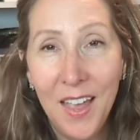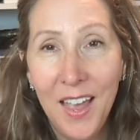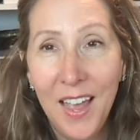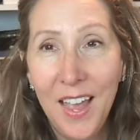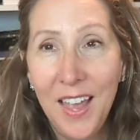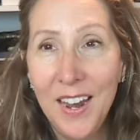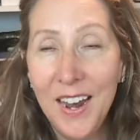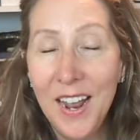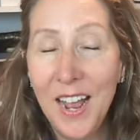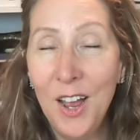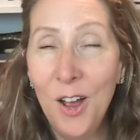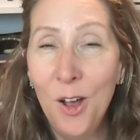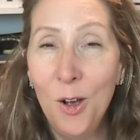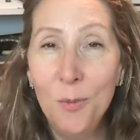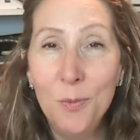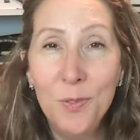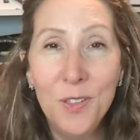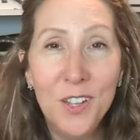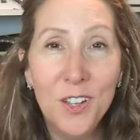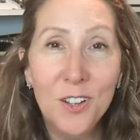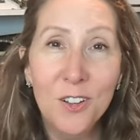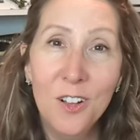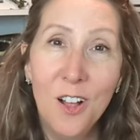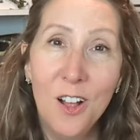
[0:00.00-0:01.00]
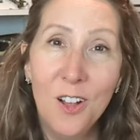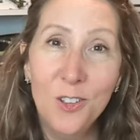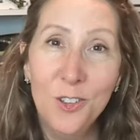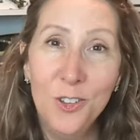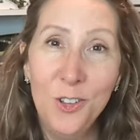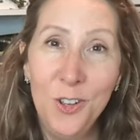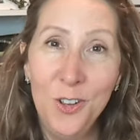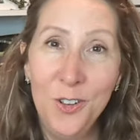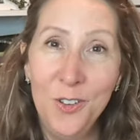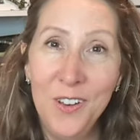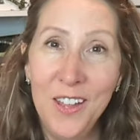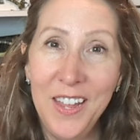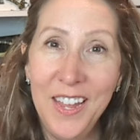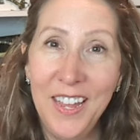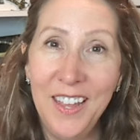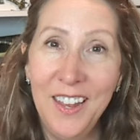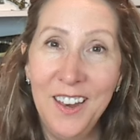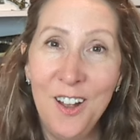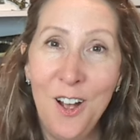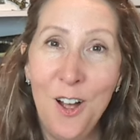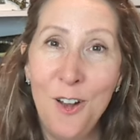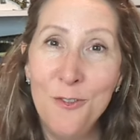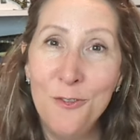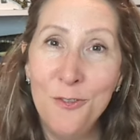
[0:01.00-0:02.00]
And I hope that you'll all tune
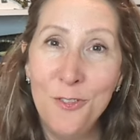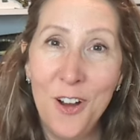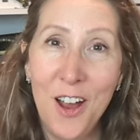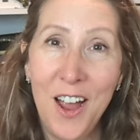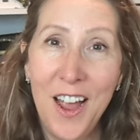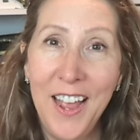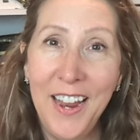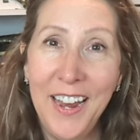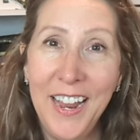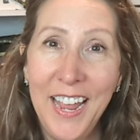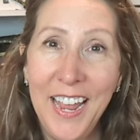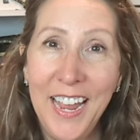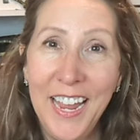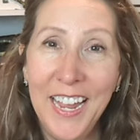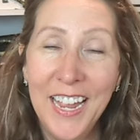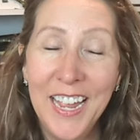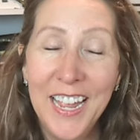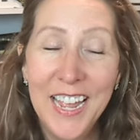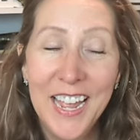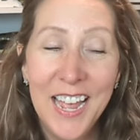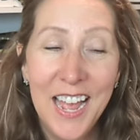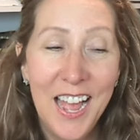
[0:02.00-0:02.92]
in on Friday.